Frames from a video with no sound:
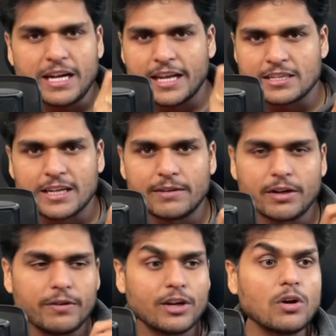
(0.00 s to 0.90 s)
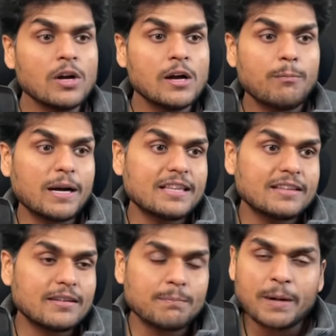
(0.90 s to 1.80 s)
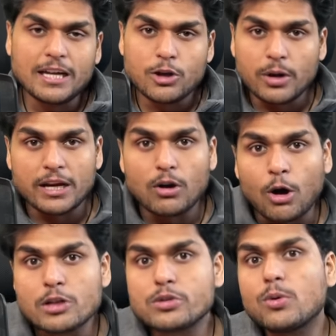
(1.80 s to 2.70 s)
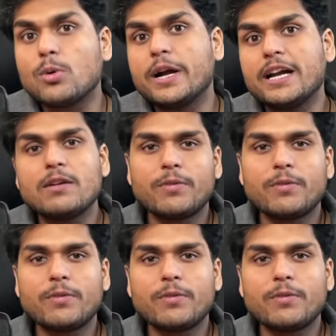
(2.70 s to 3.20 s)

Async await video, but, but you can also go ahead and